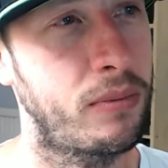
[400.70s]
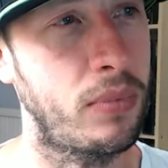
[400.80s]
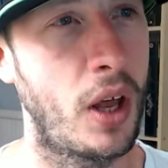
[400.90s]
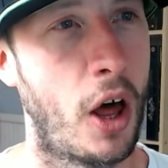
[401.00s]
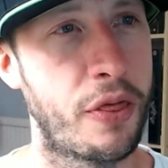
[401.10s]

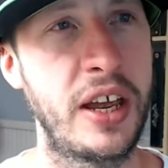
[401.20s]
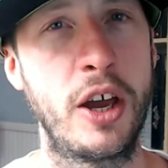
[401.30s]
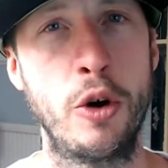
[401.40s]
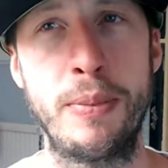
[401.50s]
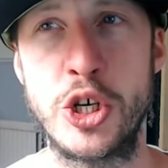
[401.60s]
I think it
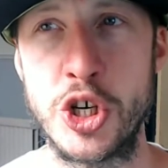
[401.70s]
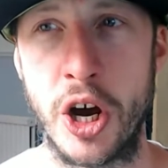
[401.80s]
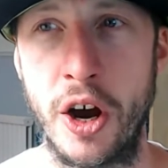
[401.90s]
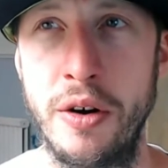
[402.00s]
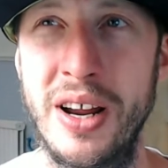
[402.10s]
would be
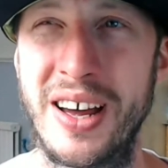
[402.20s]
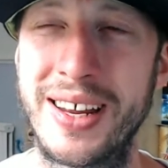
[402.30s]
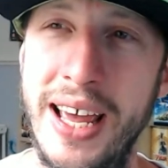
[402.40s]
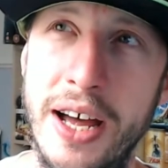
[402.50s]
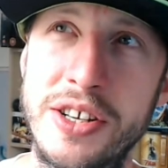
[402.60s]
shown.
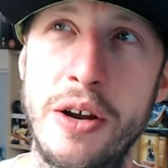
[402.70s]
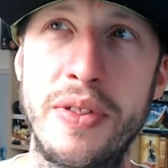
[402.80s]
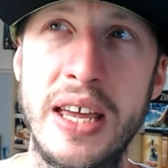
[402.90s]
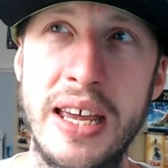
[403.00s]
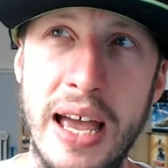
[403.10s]
Yeah, I don't
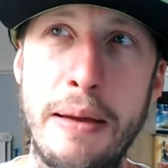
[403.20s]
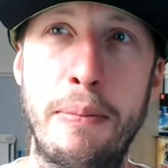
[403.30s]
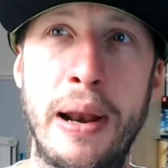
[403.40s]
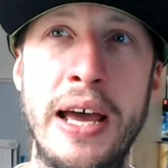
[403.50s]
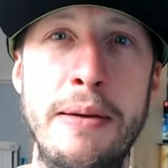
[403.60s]
think
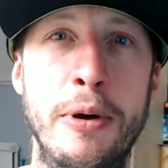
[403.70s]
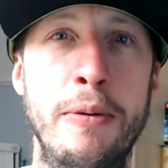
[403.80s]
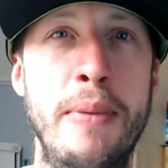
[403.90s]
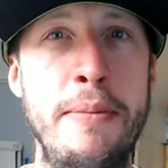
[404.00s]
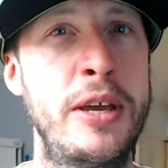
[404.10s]
gameplay, but
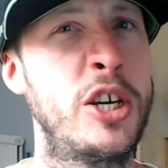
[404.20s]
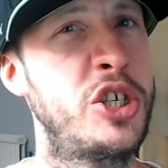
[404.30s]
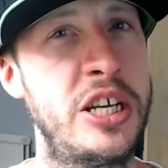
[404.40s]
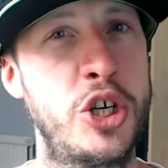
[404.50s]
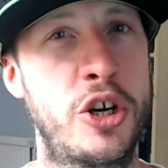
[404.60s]
maybe a
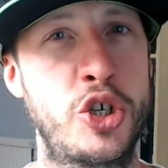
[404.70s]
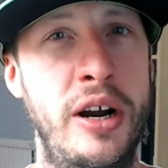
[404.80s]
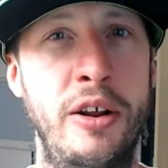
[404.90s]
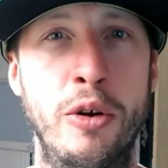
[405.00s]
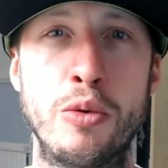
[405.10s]
CGI
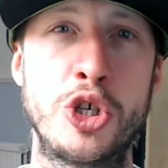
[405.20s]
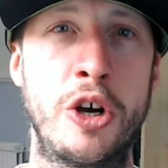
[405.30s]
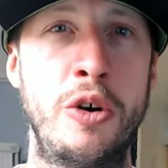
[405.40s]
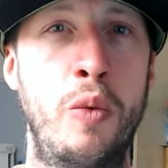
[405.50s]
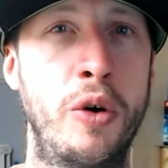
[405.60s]
trailer that will show
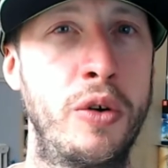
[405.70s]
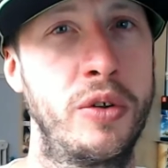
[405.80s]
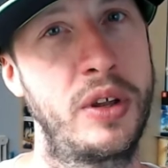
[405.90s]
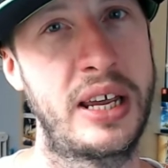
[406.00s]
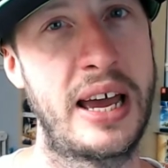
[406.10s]
what
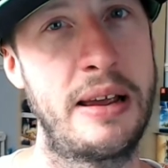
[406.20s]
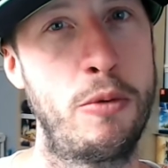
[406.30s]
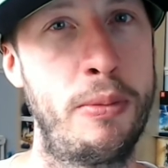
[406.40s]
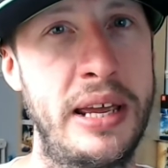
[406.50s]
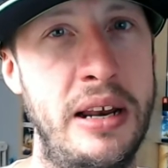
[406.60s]
the game will
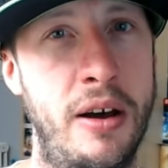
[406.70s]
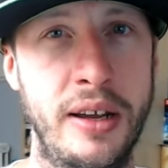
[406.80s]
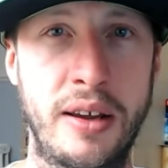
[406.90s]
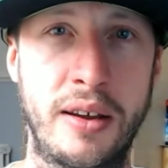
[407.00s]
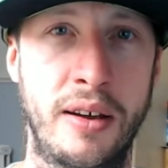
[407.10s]
be
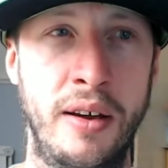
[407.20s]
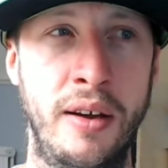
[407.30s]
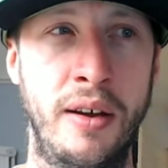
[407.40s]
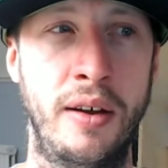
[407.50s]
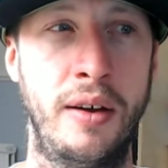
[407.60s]
like,
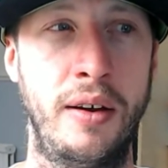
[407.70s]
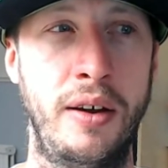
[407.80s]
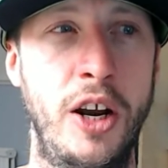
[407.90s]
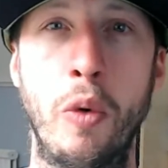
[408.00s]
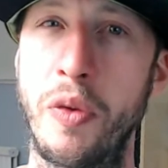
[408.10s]

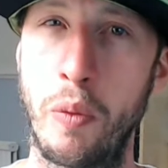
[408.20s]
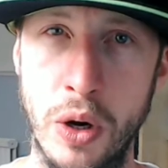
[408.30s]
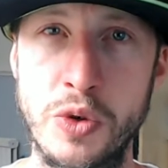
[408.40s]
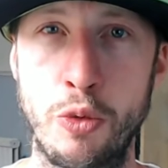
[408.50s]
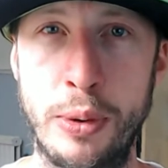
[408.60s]
what the
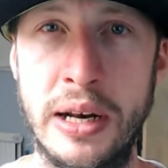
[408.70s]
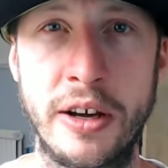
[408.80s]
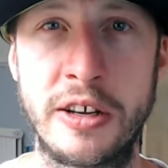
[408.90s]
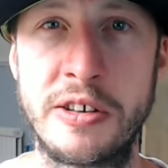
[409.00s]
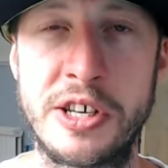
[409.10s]
worlds will be
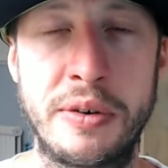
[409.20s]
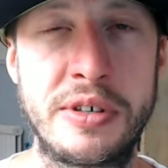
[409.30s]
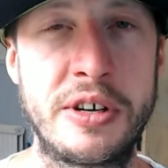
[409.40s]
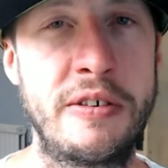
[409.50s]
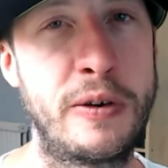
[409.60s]
like, and so on and
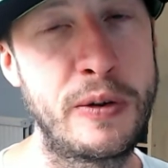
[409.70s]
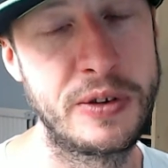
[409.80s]
so forth.